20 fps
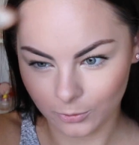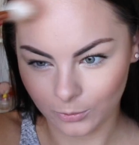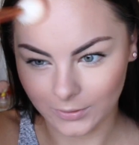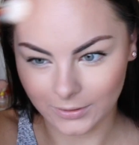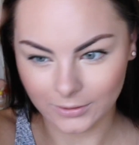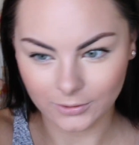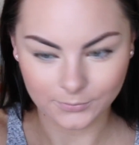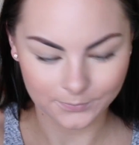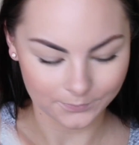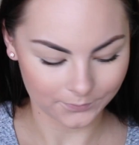Oh
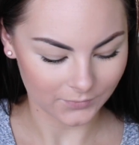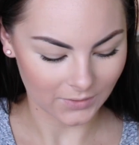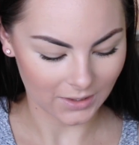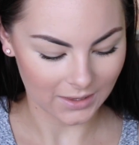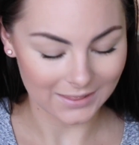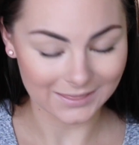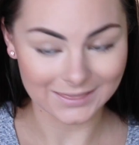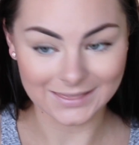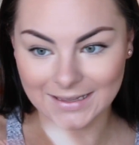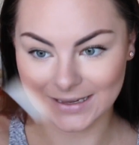well,
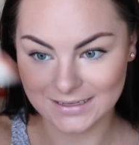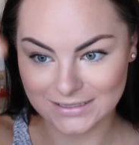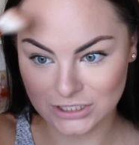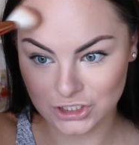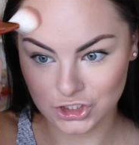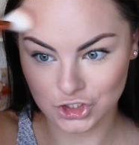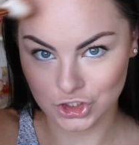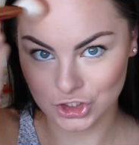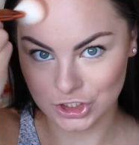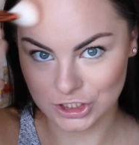
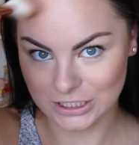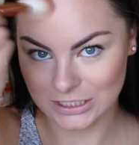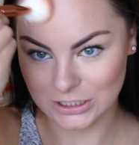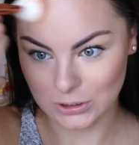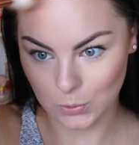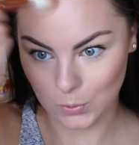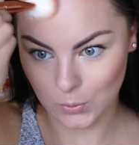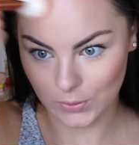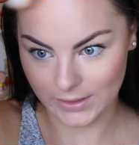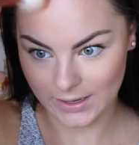let's just
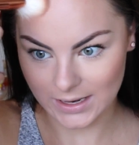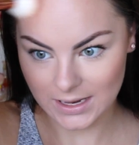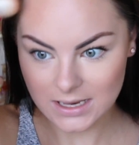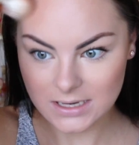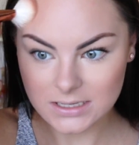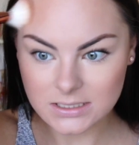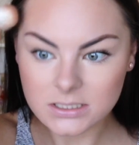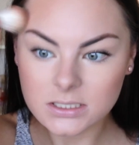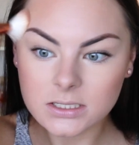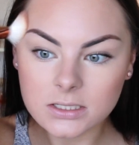ignore
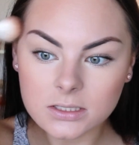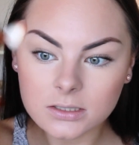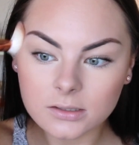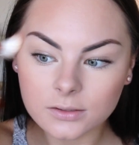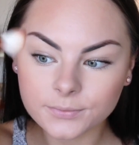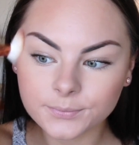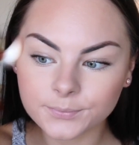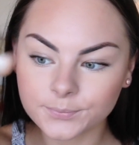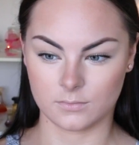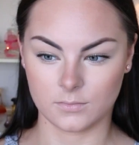that.
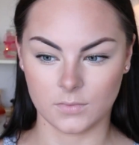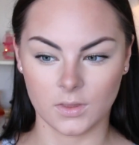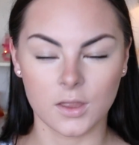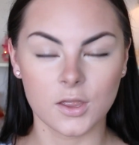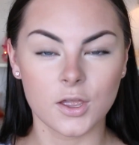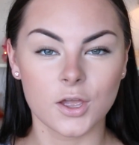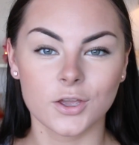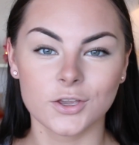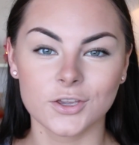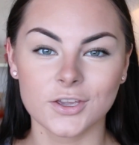
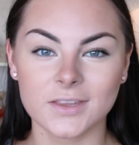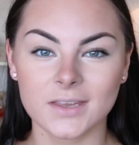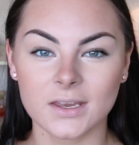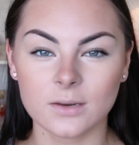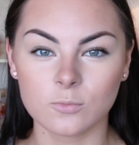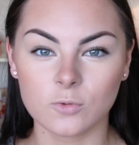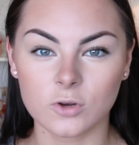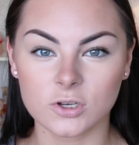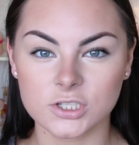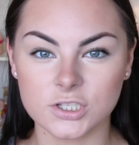You
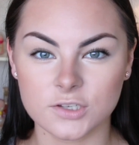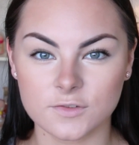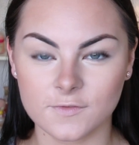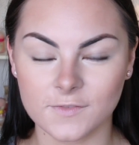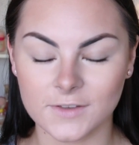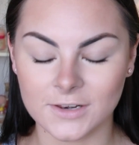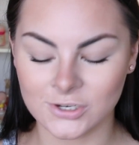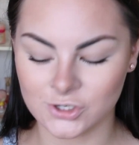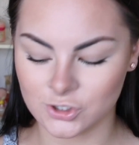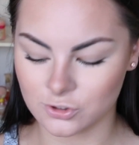then want to
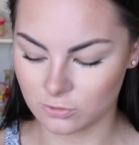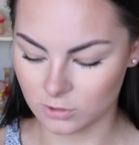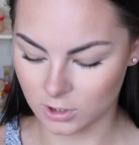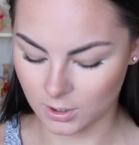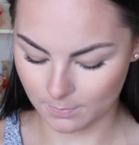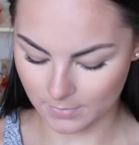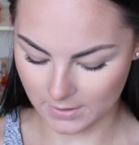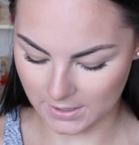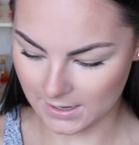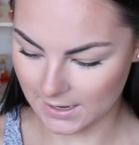finish
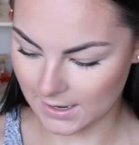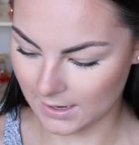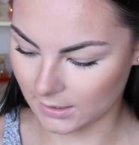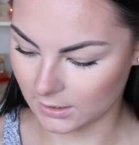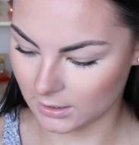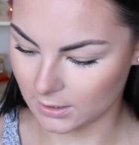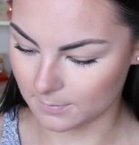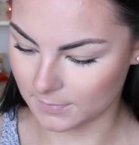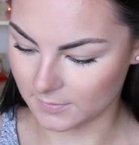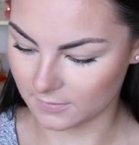look by
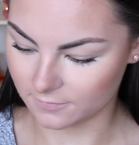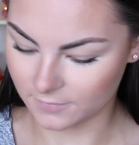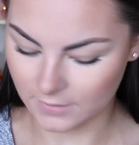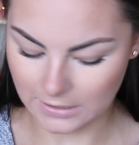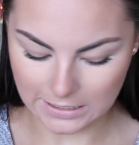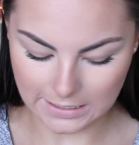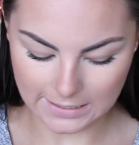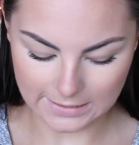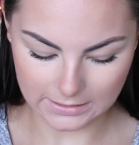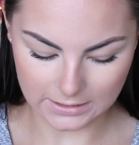adding a bit of
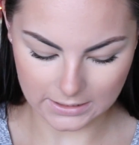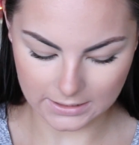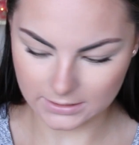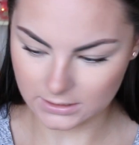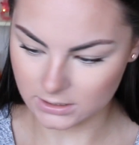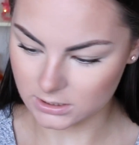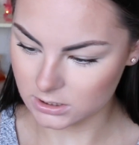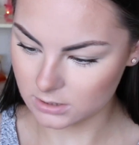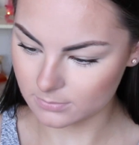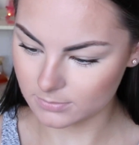
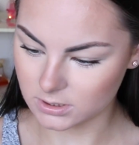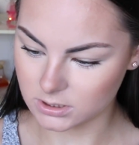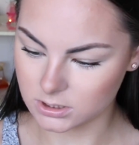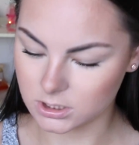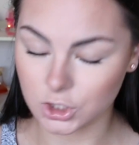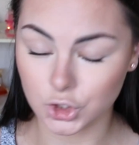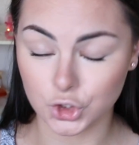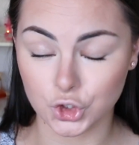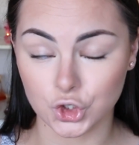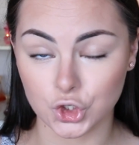highlighter
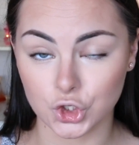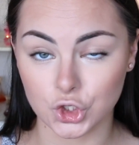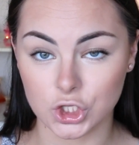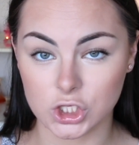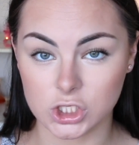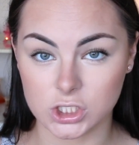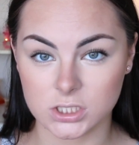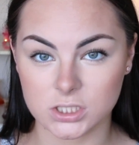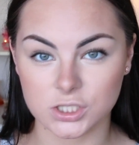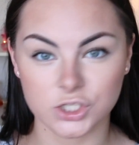
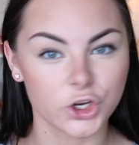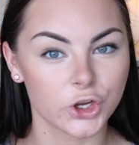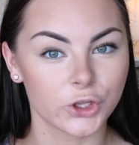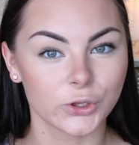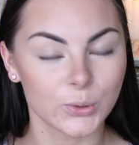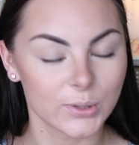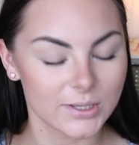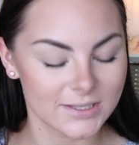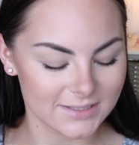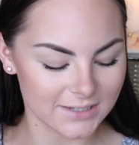because no
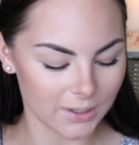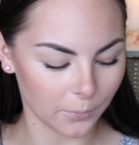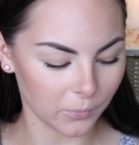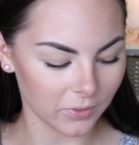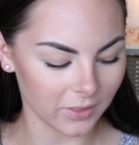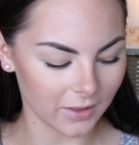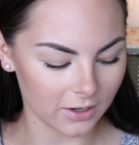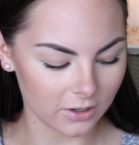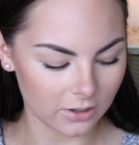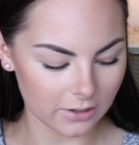look is done
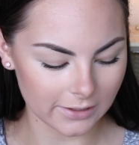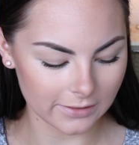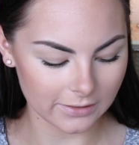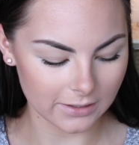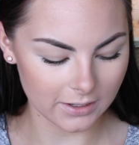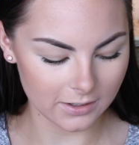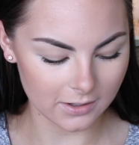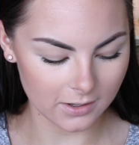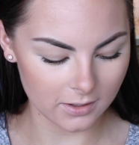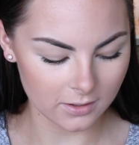without
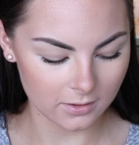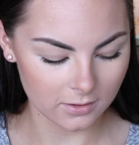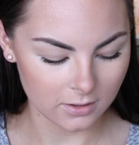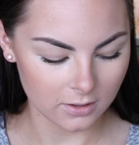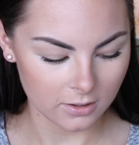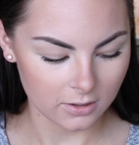highlighter.